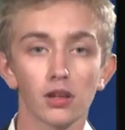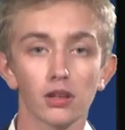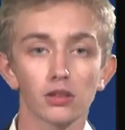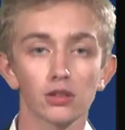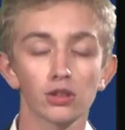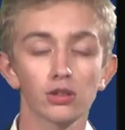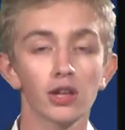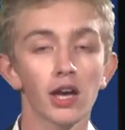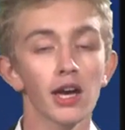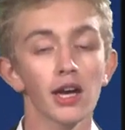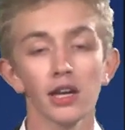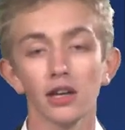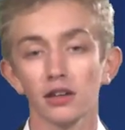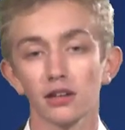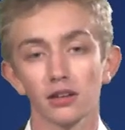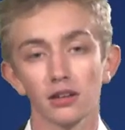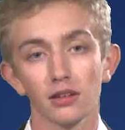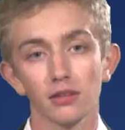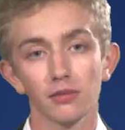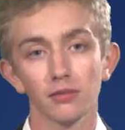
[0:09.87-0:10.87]
Today,
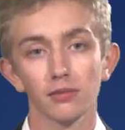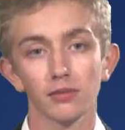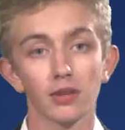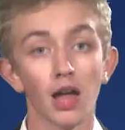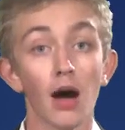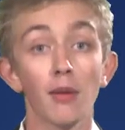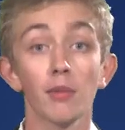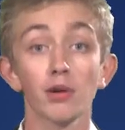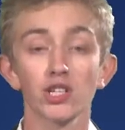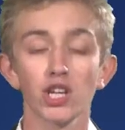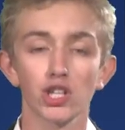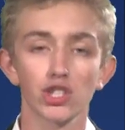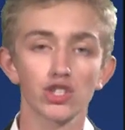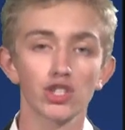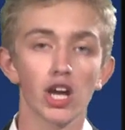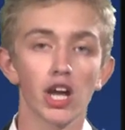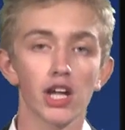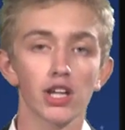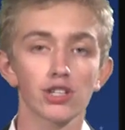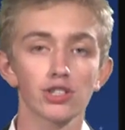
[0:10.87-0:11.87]
not much has
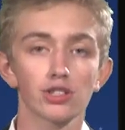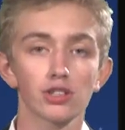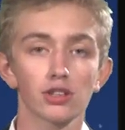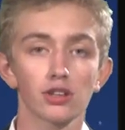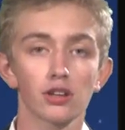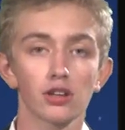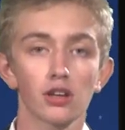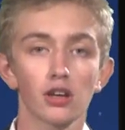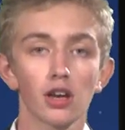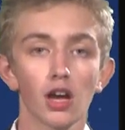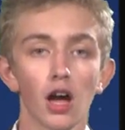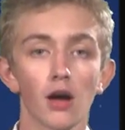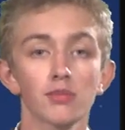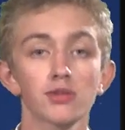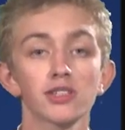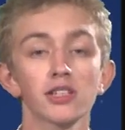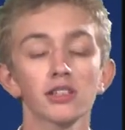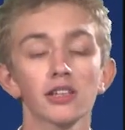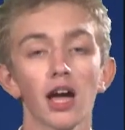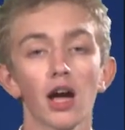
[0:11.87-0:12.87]
changed. I'm
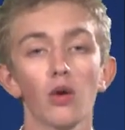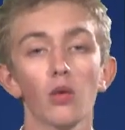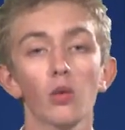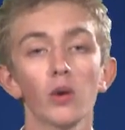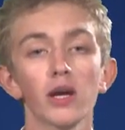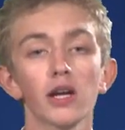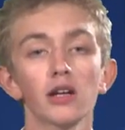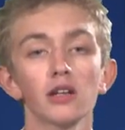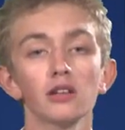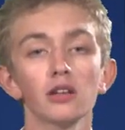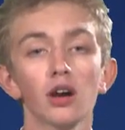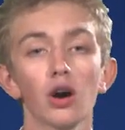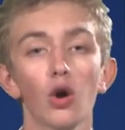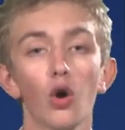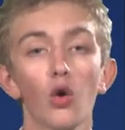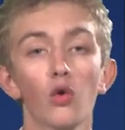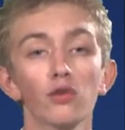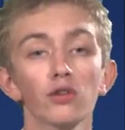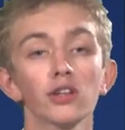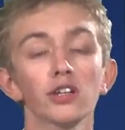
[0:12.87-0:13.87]
still that weird,
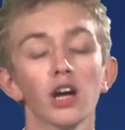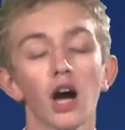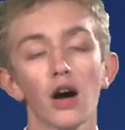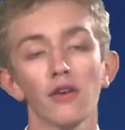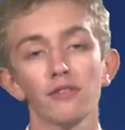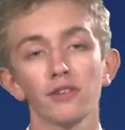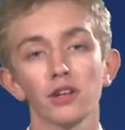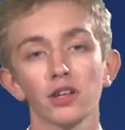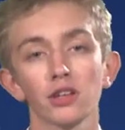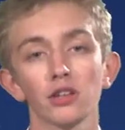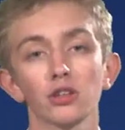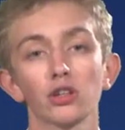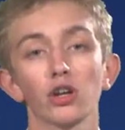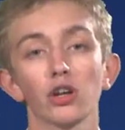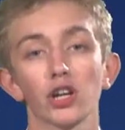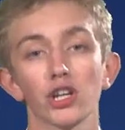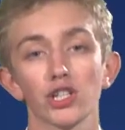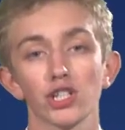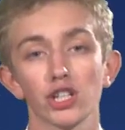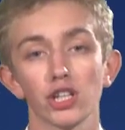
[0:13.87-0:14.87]
overly confident
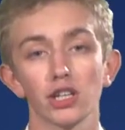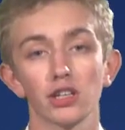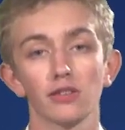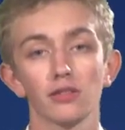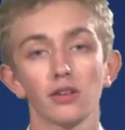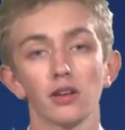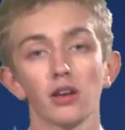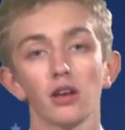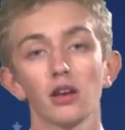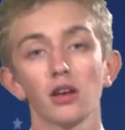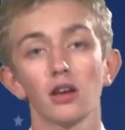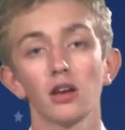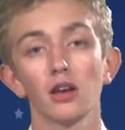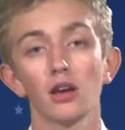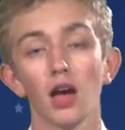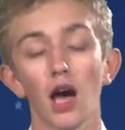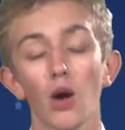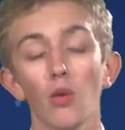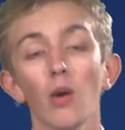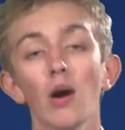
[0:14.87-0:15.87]
Turkish kid.
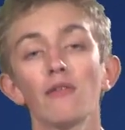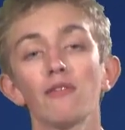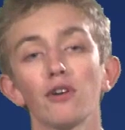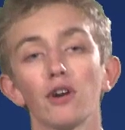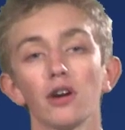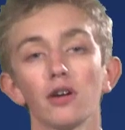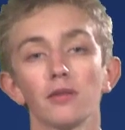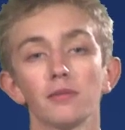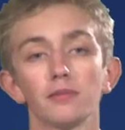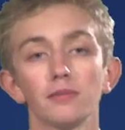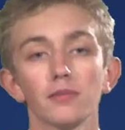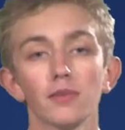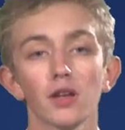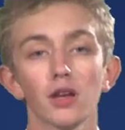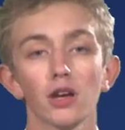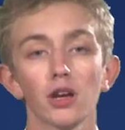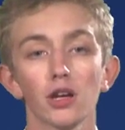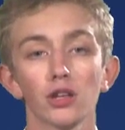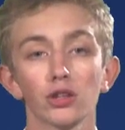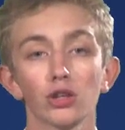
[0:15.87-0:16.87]
However,
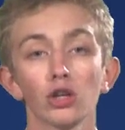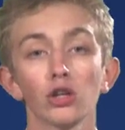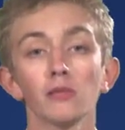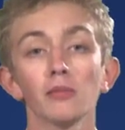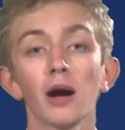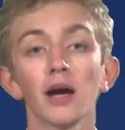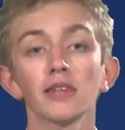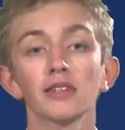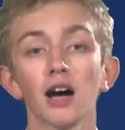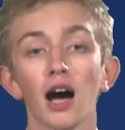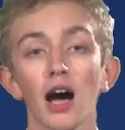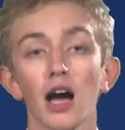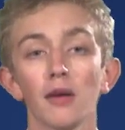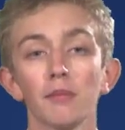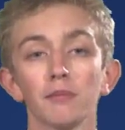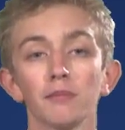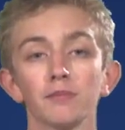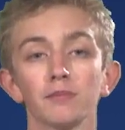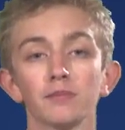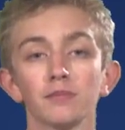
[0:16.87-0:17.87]
during my time,
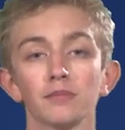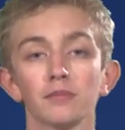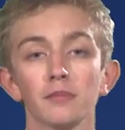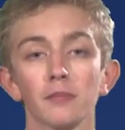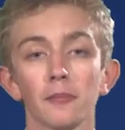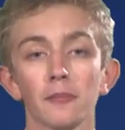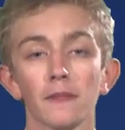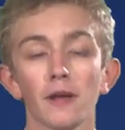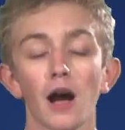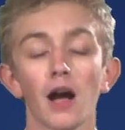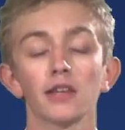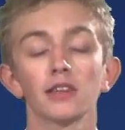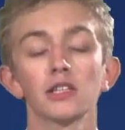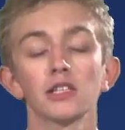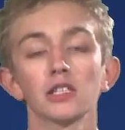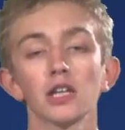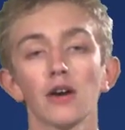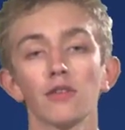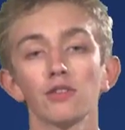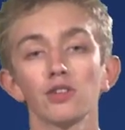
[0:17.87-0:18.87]
I
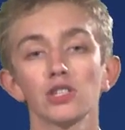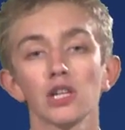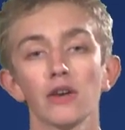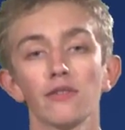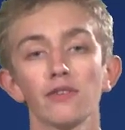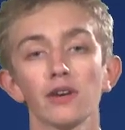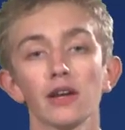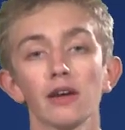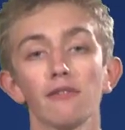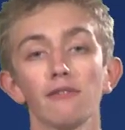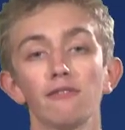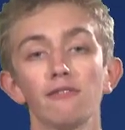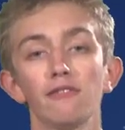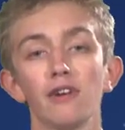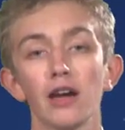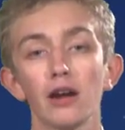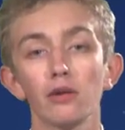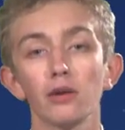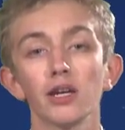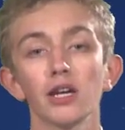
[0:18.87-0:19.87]
discovered something
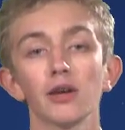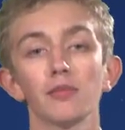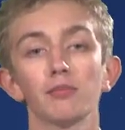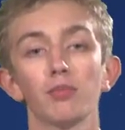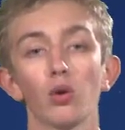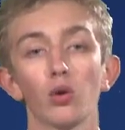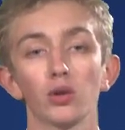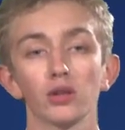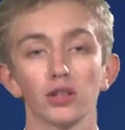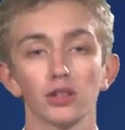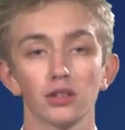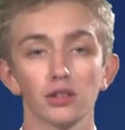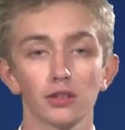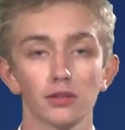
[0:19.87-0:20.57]
very important.